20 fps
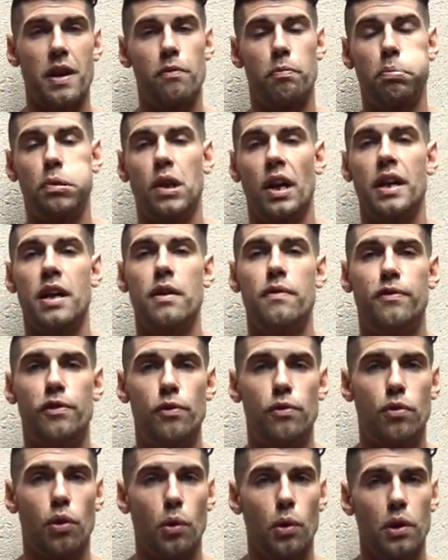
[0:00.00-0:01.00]
We have plenty of
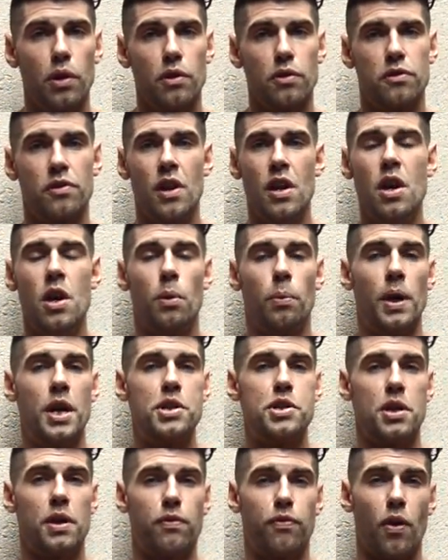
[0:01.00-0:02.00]
tutorials
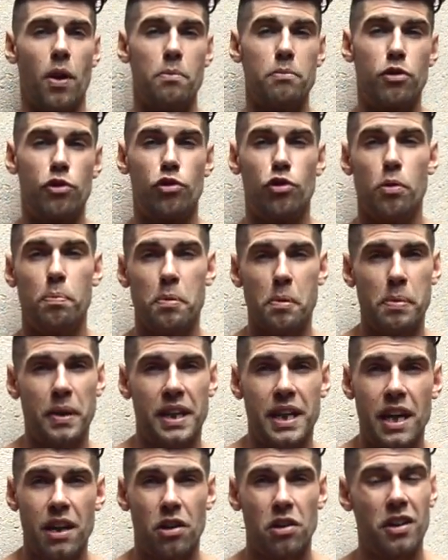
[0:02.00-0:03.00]
ranging from super
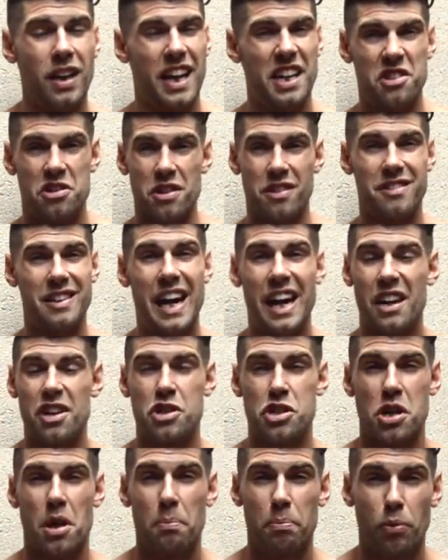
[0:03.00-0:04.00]
beginner, like just how
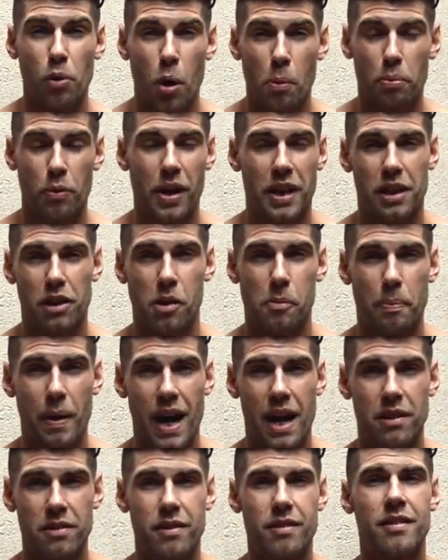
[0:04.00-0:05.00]
to jump rope regular
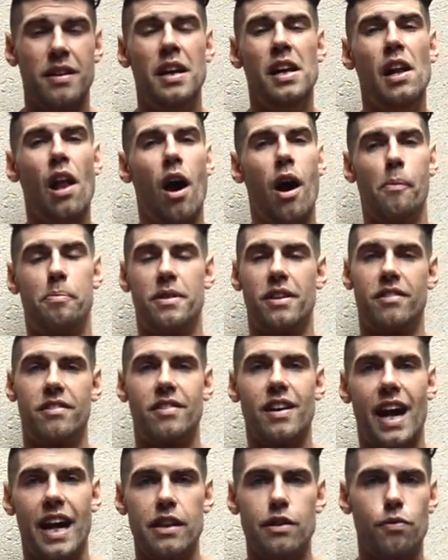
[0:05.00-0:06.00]
bounce, up to
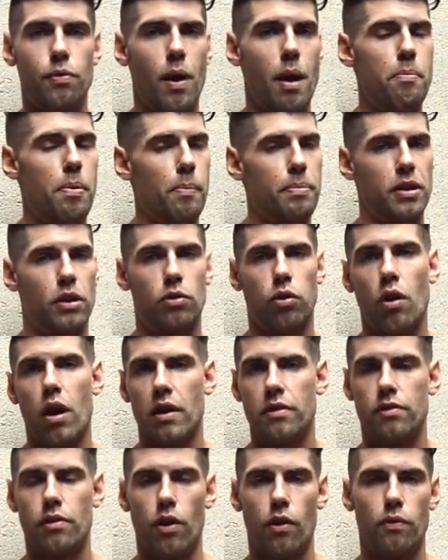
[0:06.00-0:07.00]
side swipe, up to
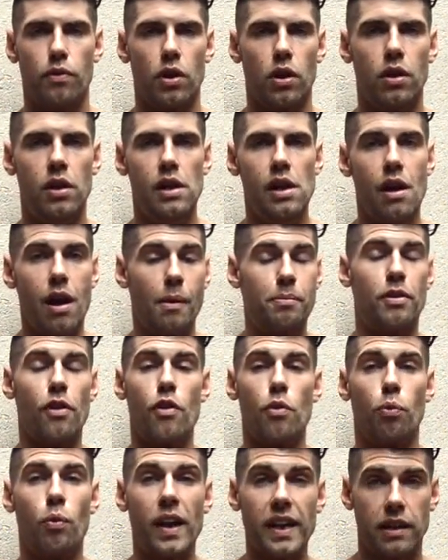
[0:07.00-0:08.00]
crossover, up
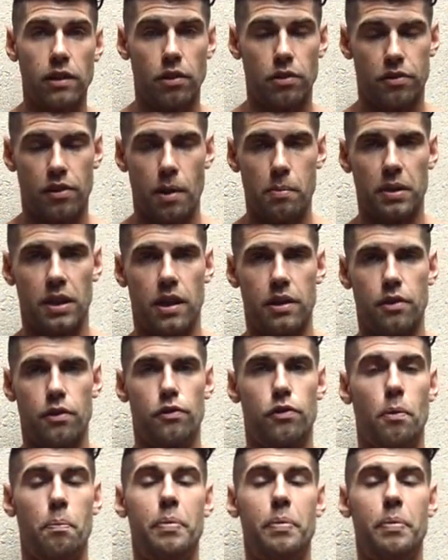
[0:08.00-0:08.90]
to the regular double under.